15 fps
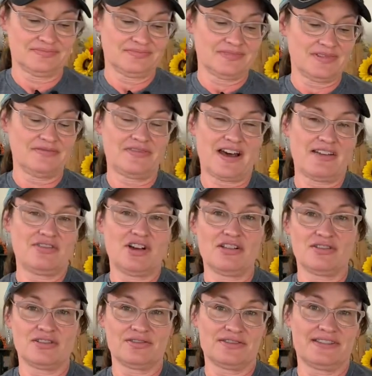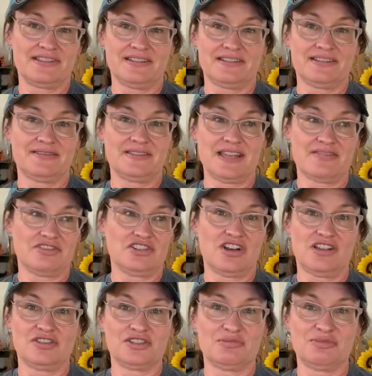$5,
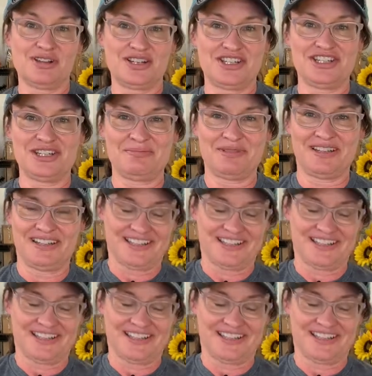$7 plus shipping.